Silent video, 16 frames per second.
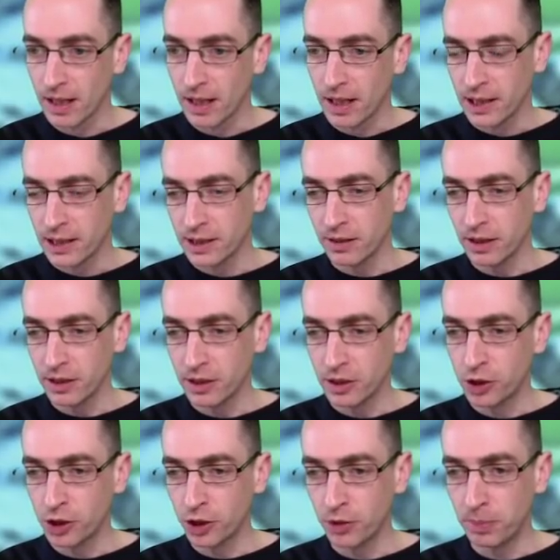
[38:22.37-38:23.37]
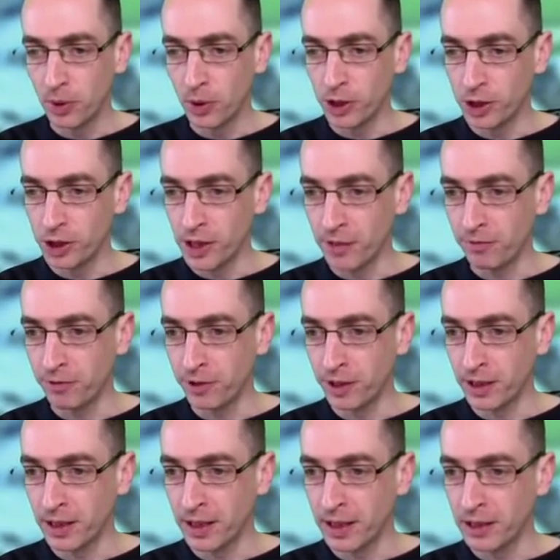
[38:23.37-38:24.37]
That's a true point, Jeffrey.
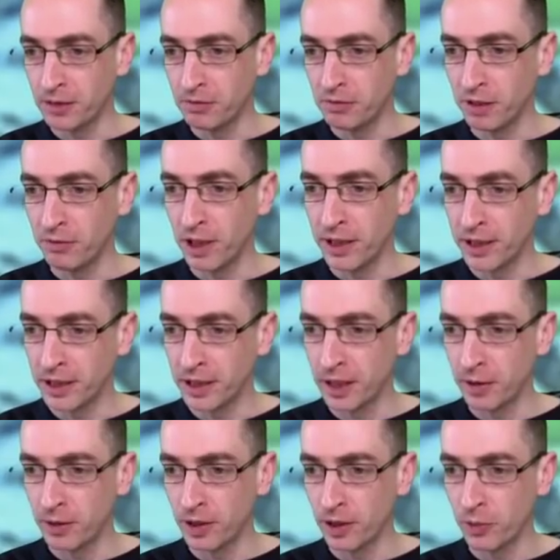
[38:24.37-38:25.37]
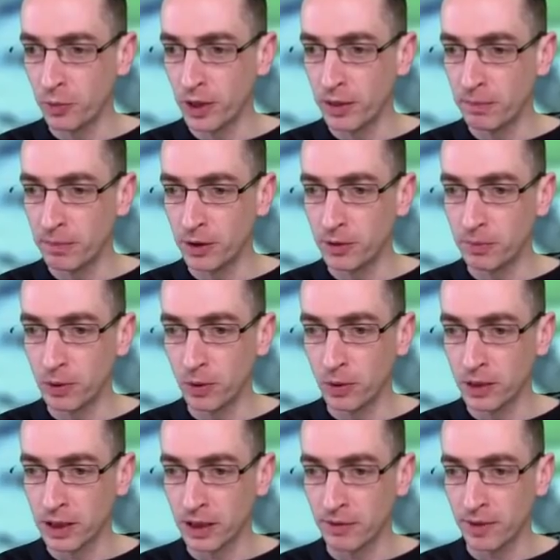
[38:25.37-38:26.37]
They need to rewrite the code on the wind boost balls.
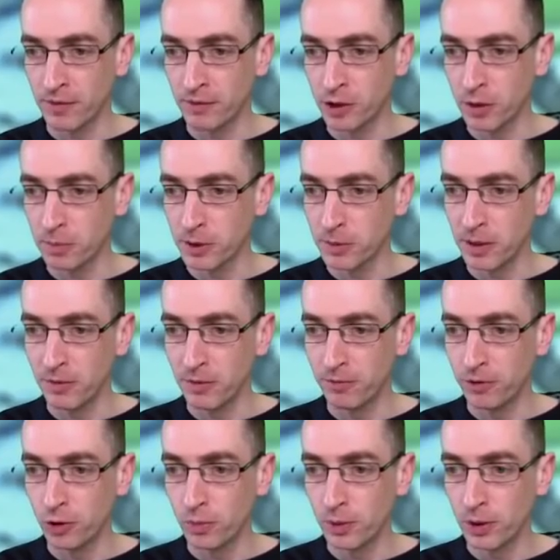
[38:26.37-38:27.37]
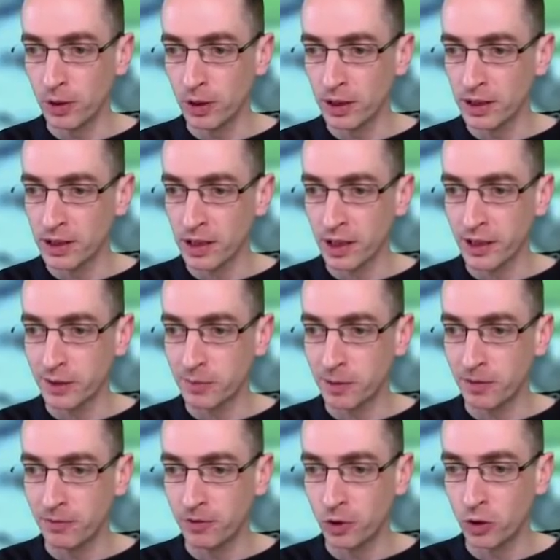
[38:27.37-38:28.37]
Like if you have top spin 4 ball and side spin
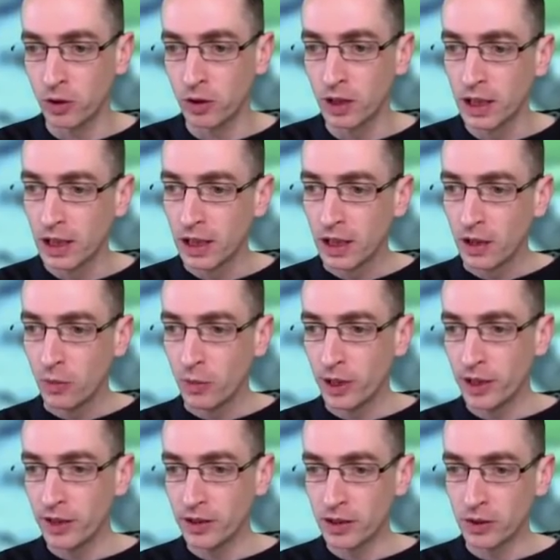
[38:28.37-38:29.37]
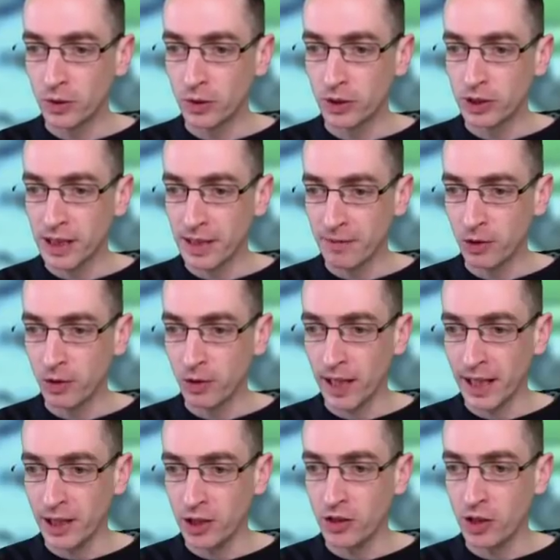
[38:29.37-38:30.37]
4, when you use those 7 or
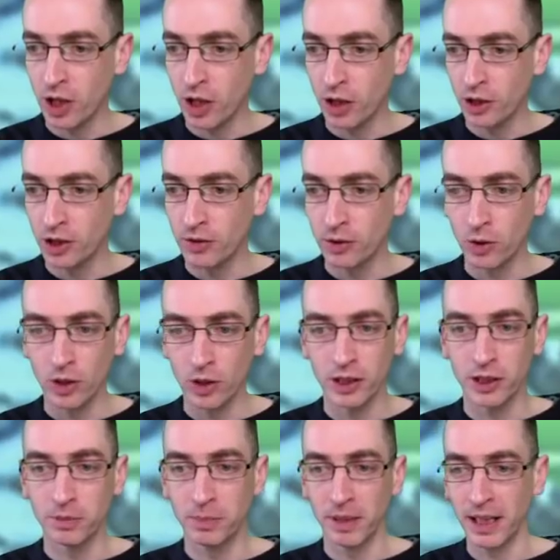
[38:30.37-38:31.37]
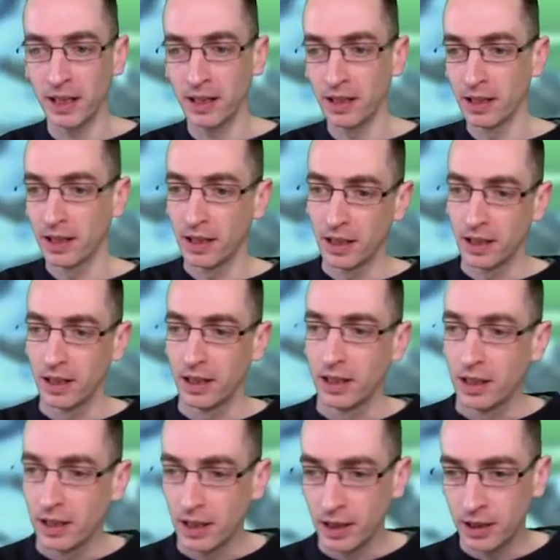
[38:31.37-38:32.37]
8, you can't use all the spin
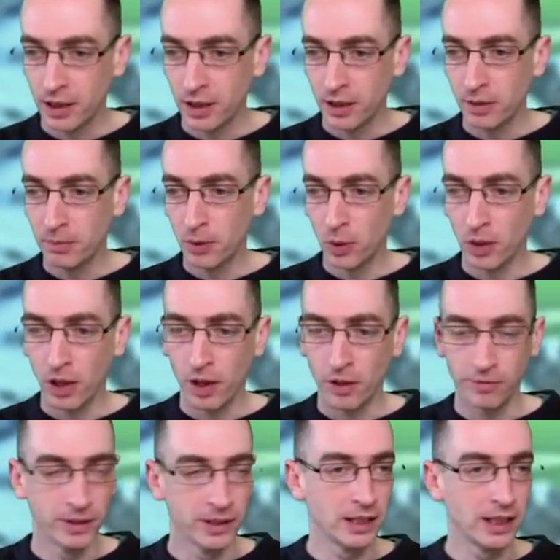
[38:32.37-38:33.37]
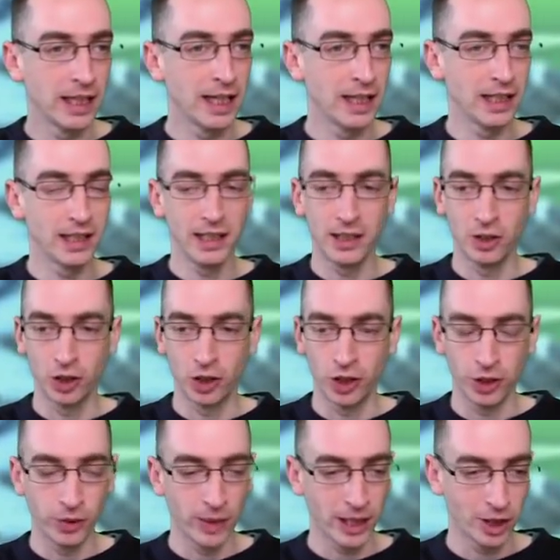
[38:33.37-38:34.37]
that the ball offers. Yeah, that is
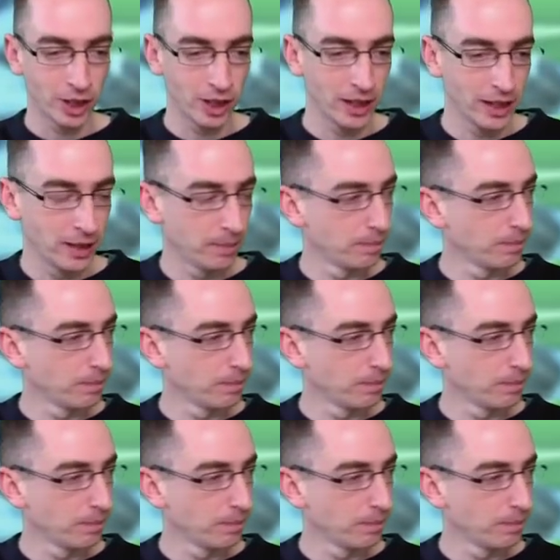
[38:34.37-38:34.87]
true, actually.